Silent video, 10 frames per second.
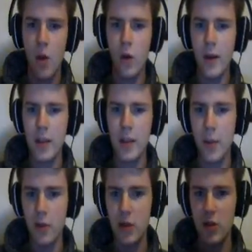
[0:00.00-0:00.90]
What am I
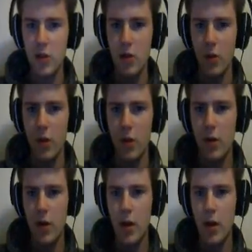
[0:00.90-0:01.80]
supposed to do?
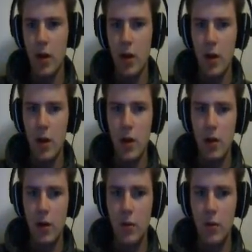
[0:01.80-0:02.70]

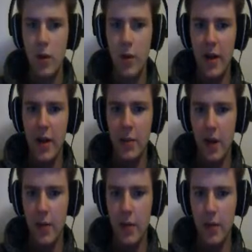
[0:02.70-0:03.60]
When the best
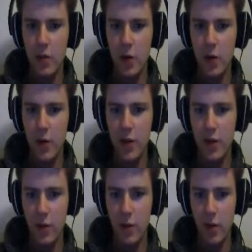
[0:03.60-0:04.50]
part of me was always
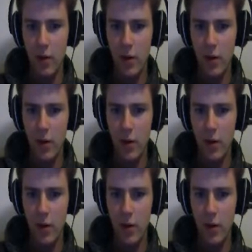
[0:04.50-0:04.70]
you.